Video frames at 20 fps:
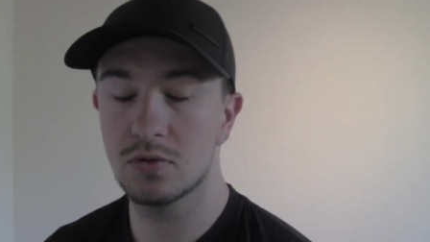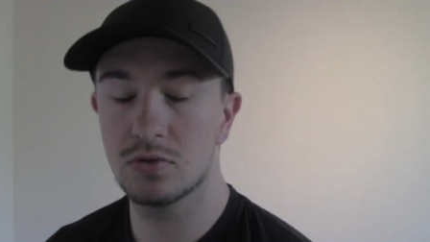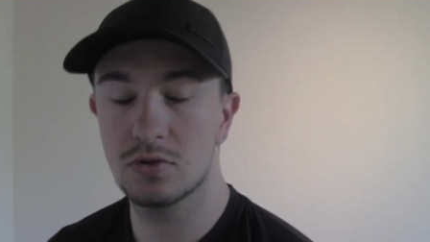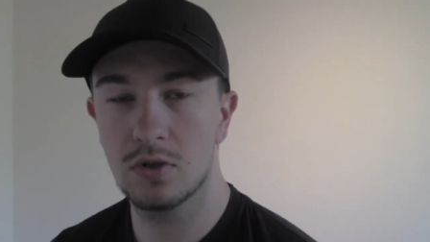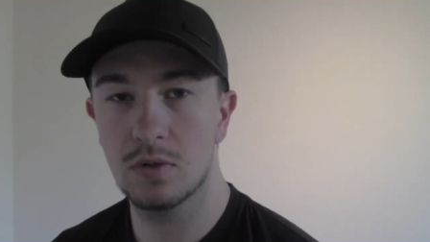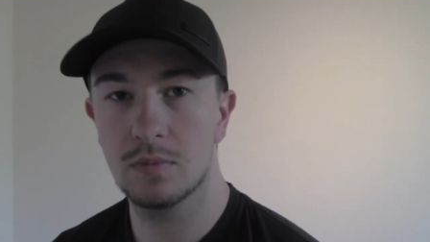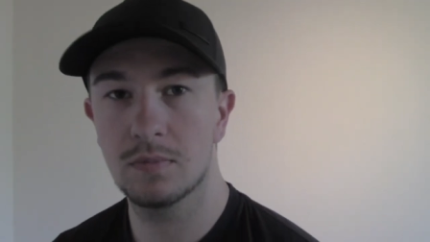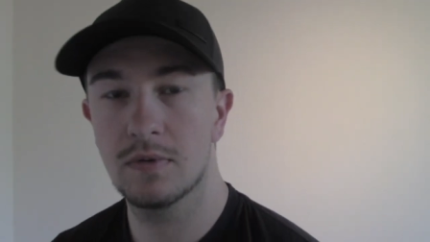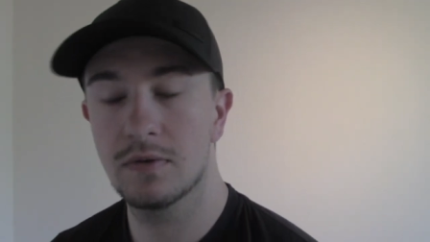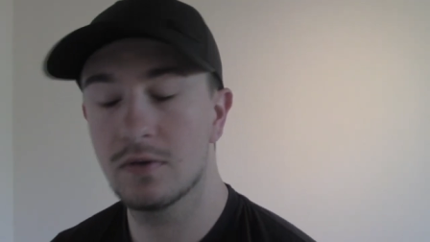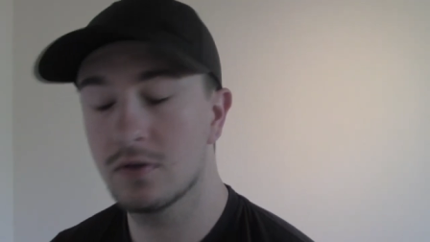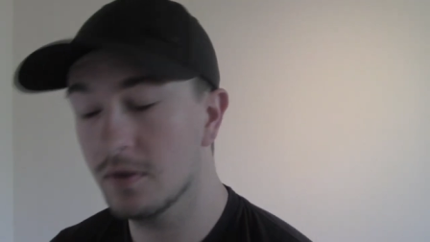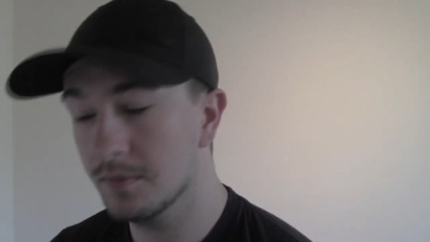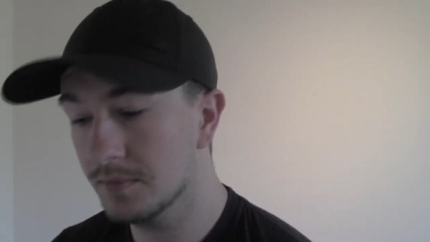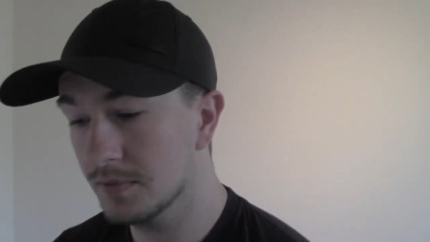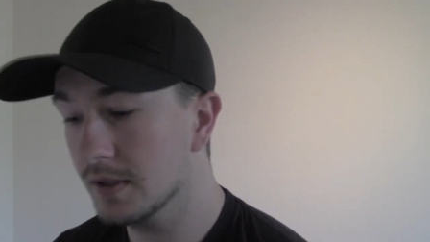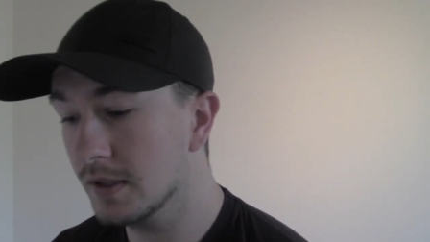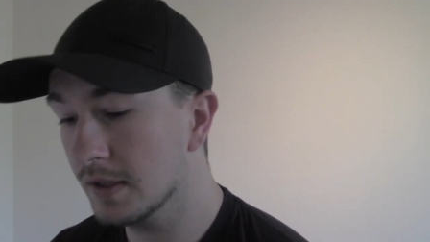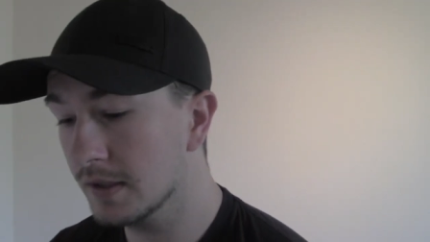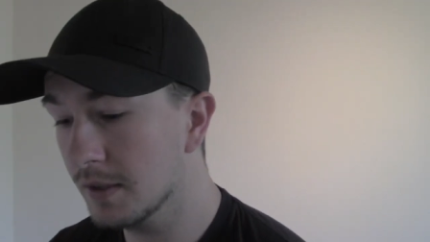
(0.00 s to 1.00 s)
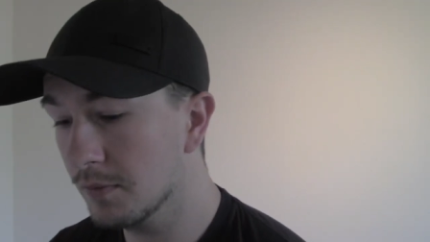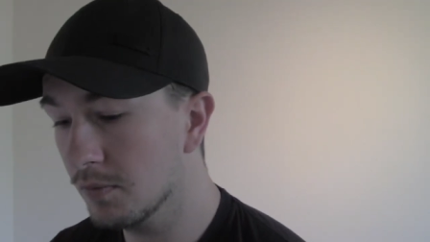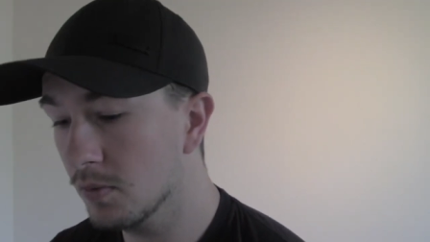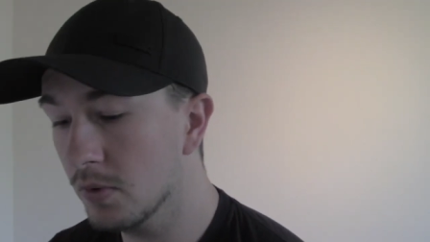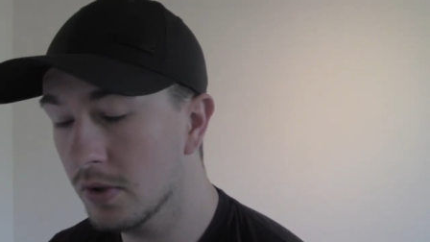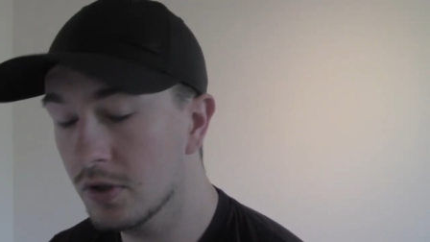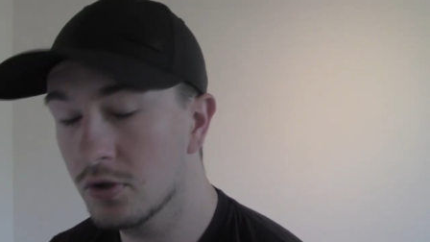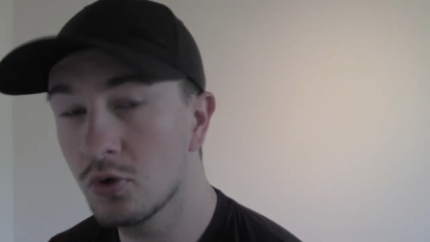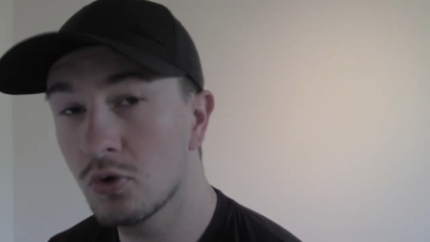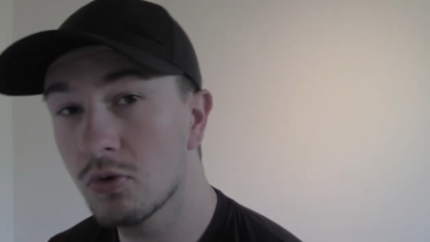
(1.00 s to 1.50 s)
So some, something I
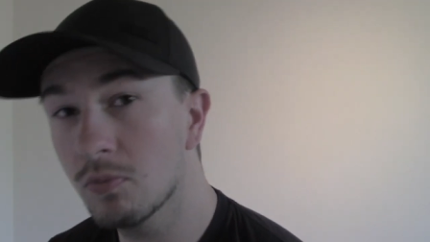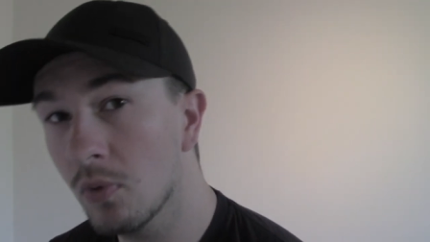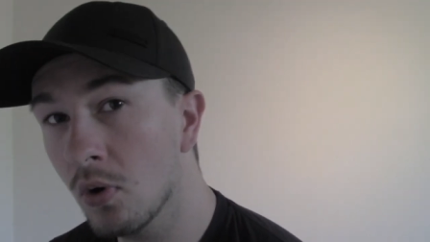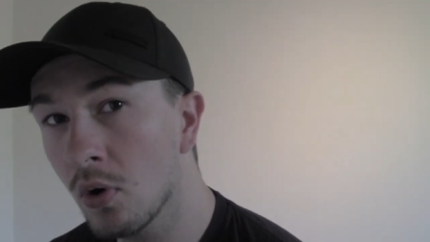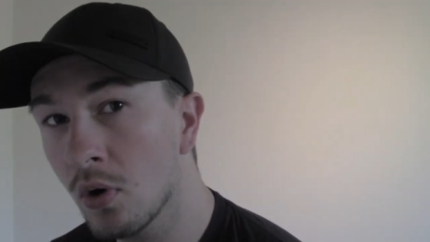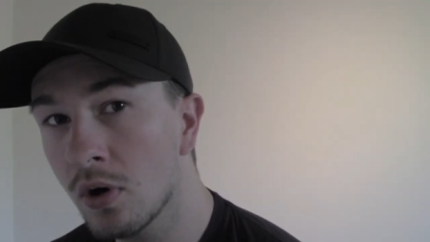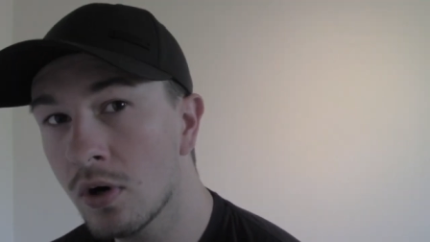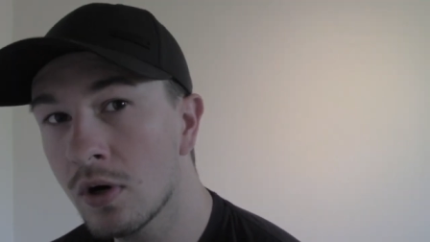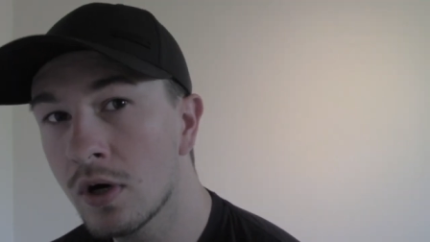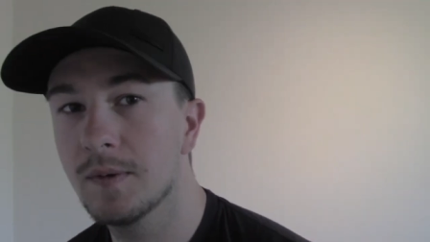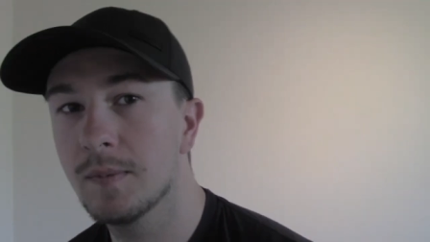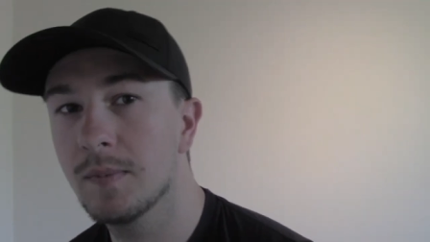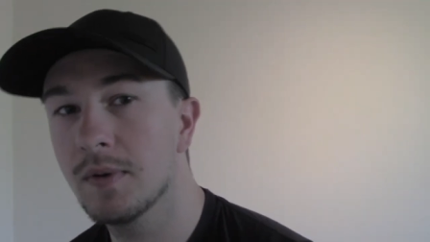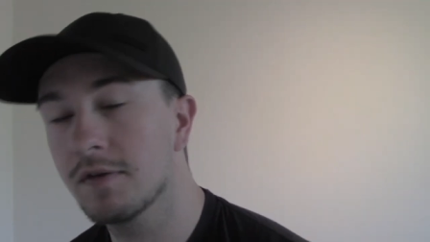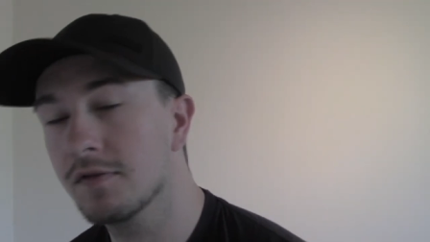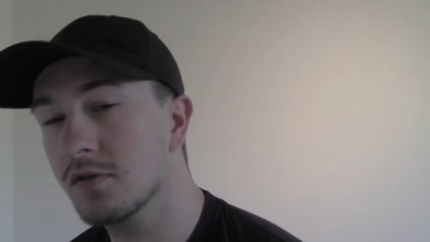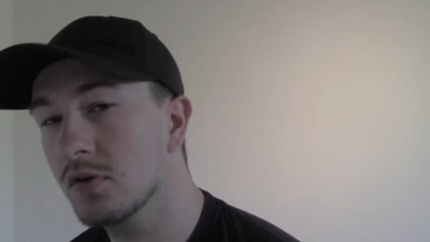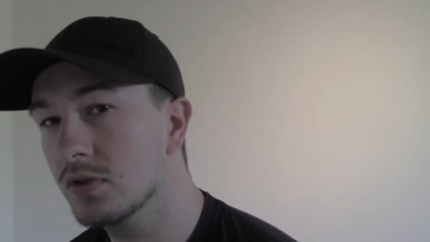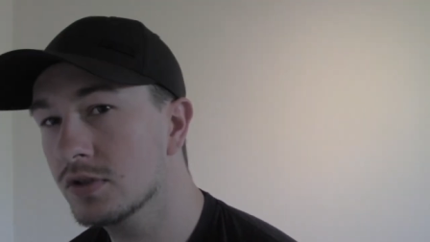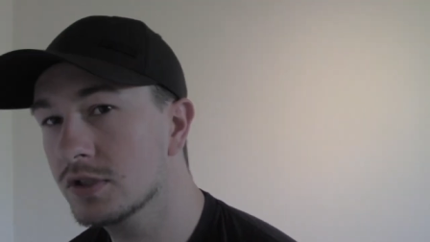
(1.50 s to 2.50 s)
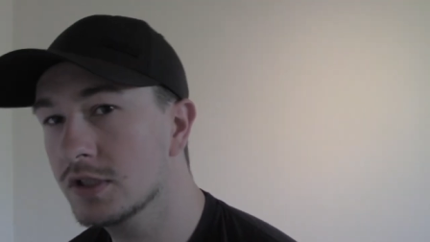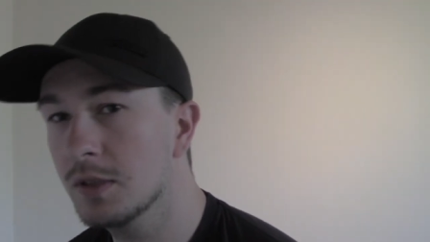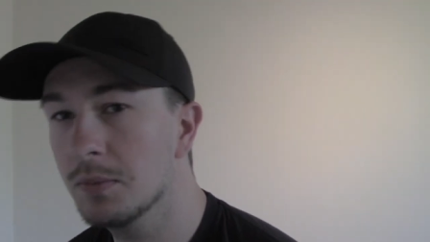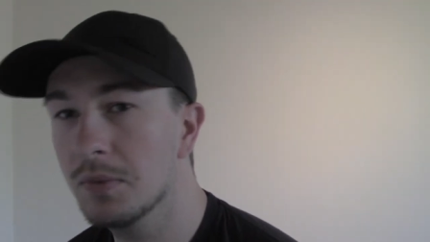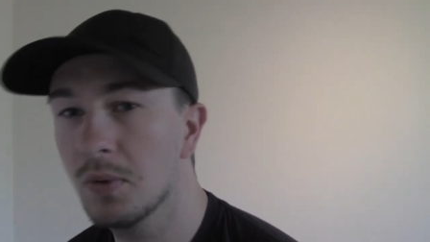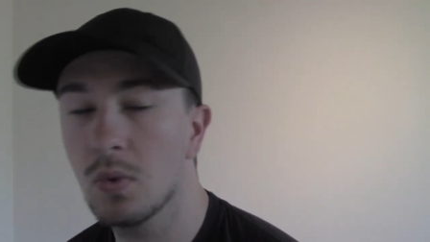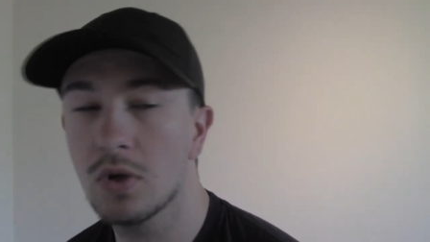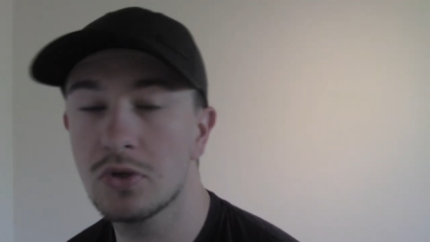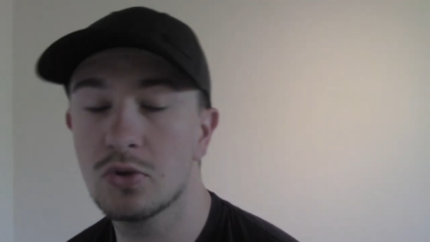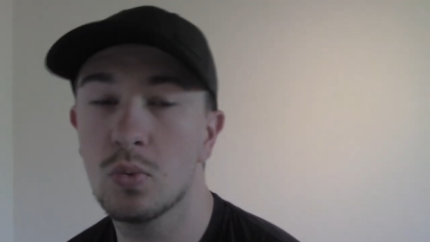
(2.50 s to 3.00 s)
definitely want to do more. Uh, but of course, tell
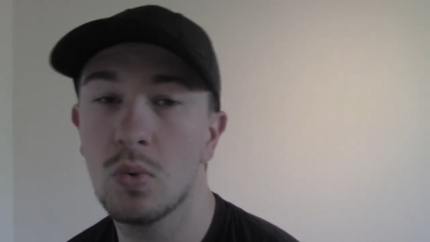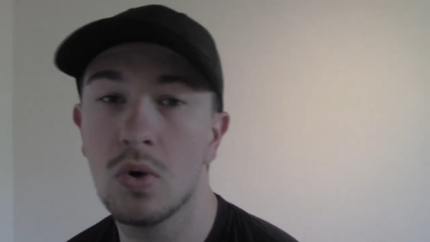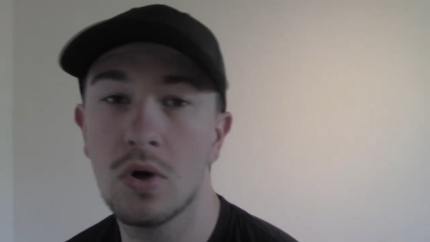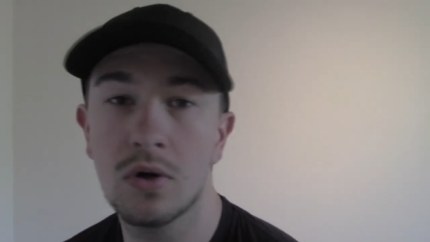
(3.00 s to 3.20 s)
me what you